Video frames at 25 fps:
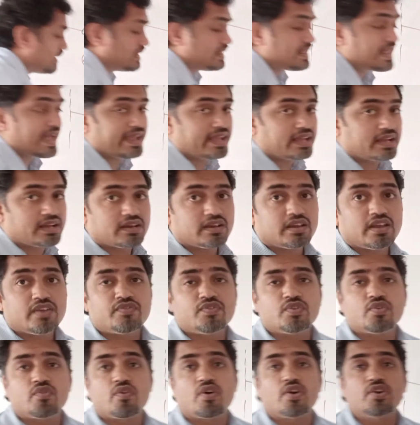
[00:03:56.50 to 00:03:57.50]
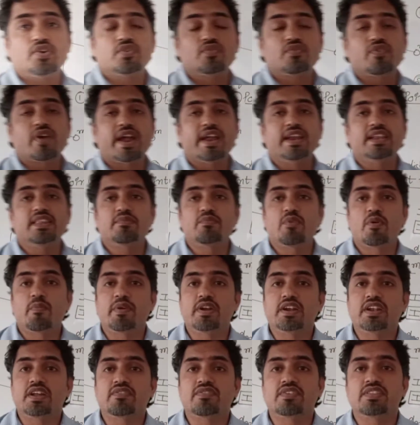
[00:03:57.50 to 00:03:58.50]
like if you want to find the
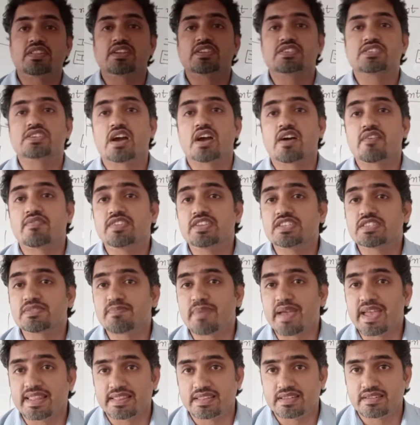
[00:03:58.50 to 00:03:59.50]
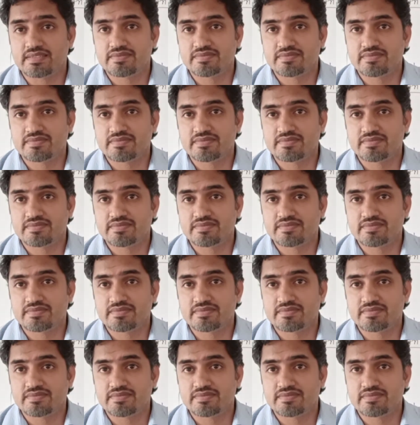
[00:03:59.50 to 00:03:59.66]
moment of inertia of this pen,